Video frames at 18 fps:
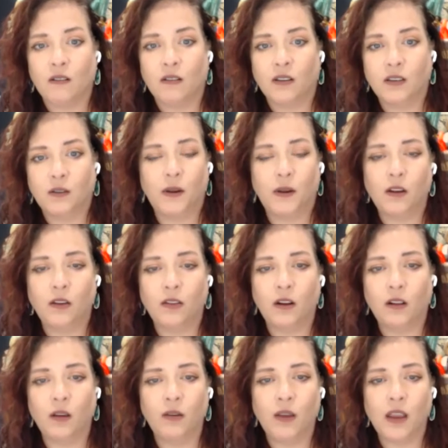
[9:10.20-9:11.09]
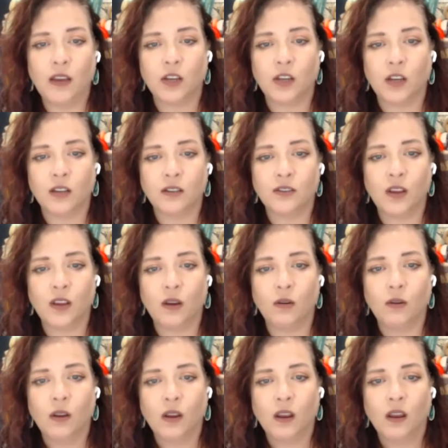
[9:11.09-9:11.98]
depending on their location.
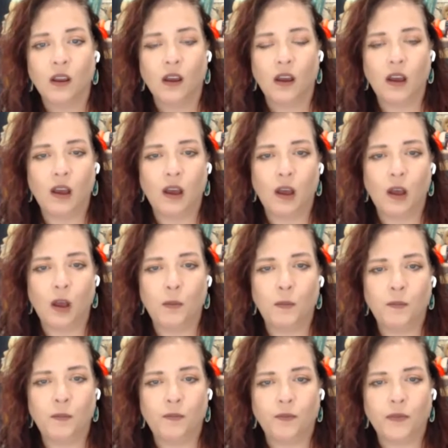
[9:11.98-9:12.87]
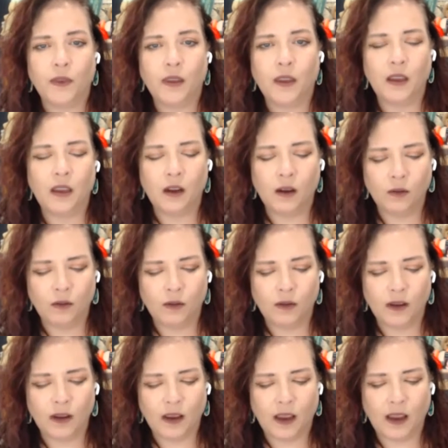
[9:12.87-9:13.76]
So um, you know,
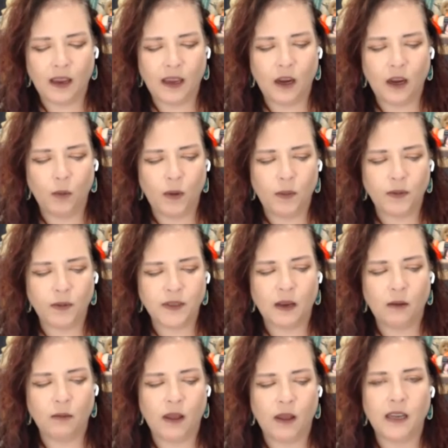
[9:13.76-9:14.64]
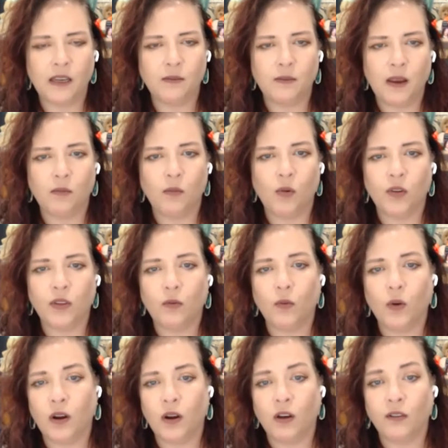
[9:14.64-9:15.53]
I hear people say, well, I had to make more than
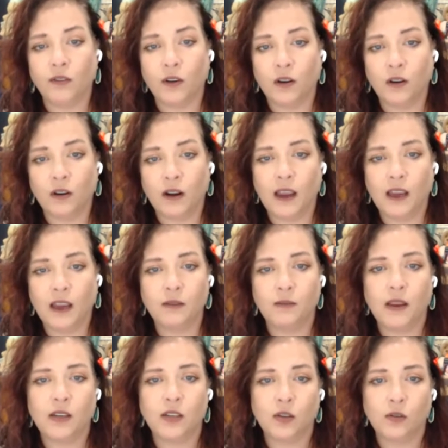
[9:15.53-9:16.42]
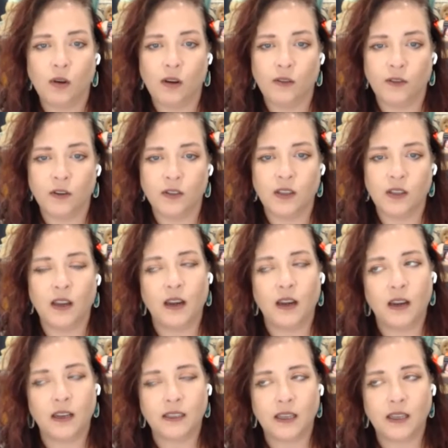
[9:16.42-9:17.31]
one offer. I had to make two offers and they
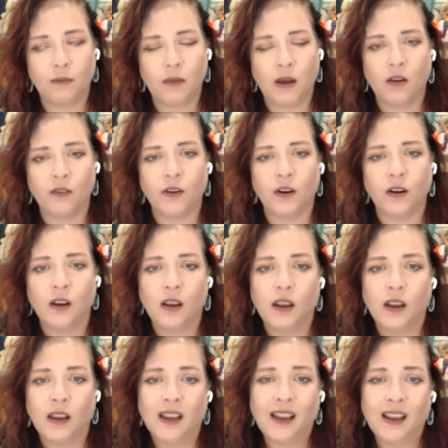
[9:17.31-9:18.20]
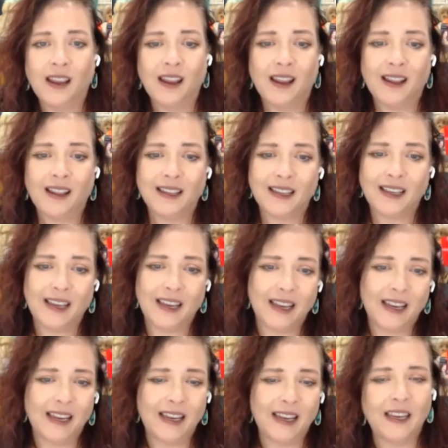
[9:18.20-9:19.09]
didn't accept my offer.
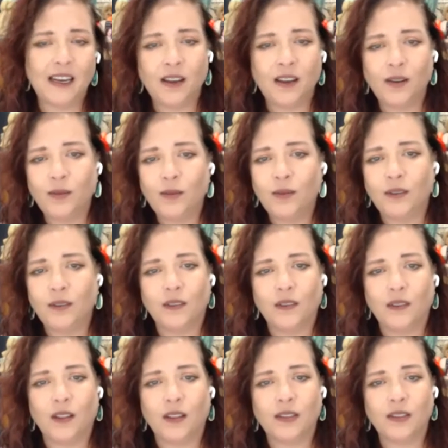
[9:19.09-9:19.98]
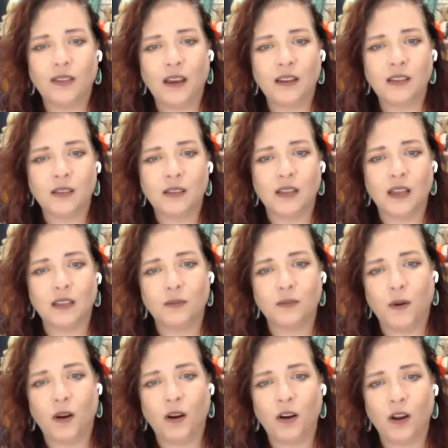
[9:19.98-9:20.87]
You know, that's that's
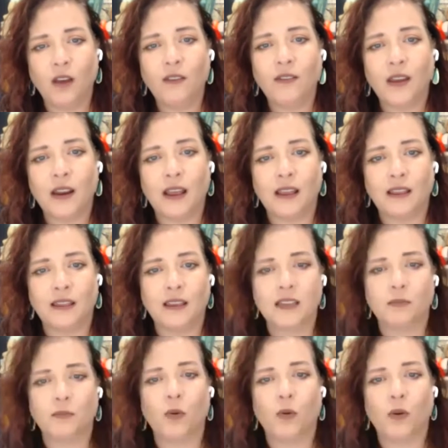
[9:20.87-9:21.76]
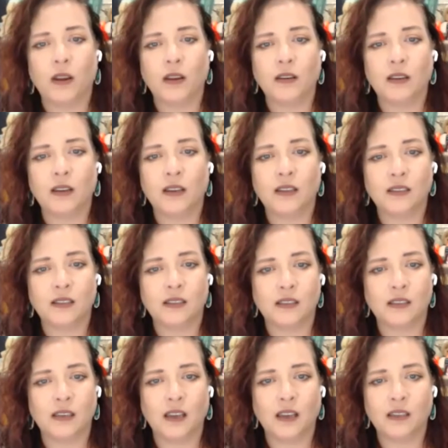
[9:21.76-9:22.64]
part of it at this point.
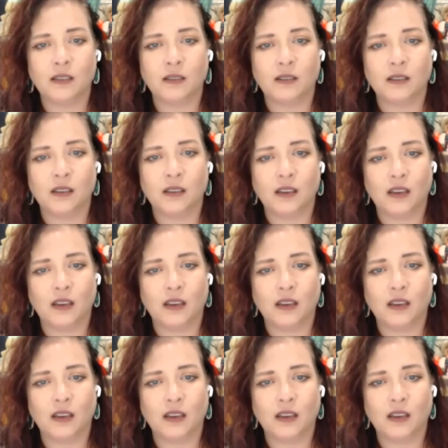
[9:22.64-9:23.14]
It's it's